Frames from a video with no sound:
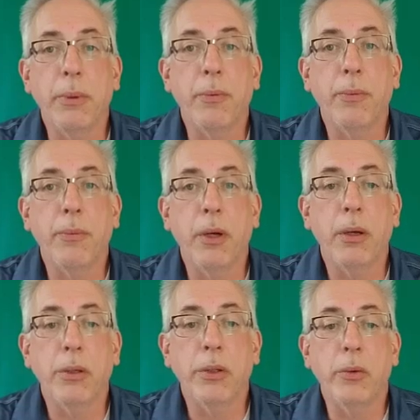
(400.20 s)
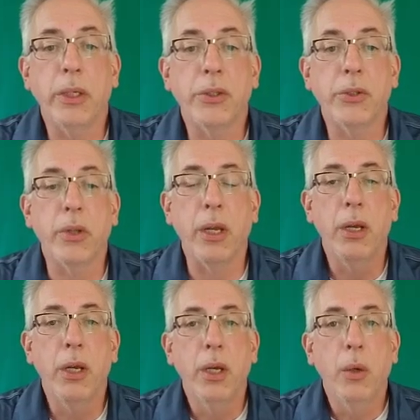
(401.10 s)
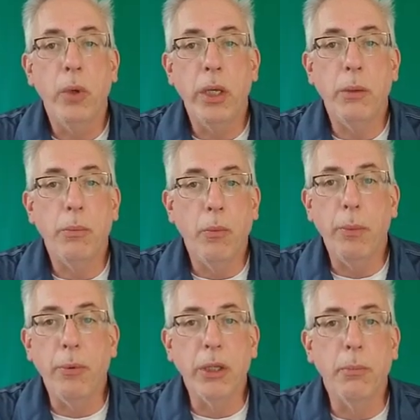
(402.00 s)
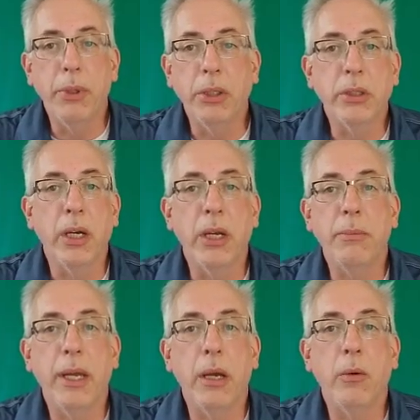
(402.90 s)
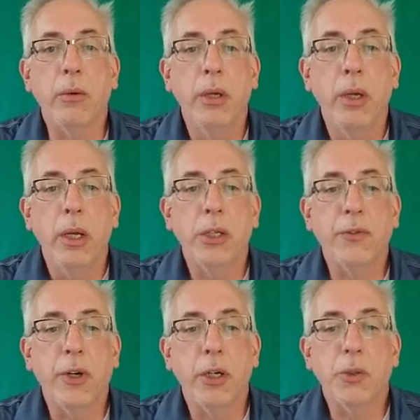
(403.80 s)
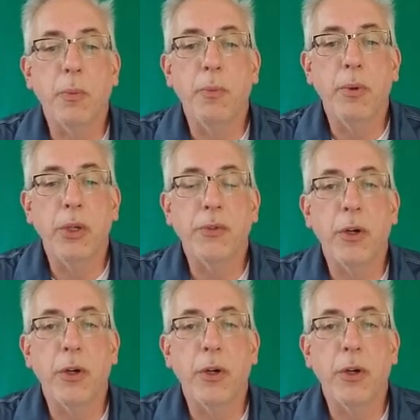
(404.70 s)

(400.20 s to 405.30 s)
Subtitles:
that we're going to be doing, so that we bring the build time down as far as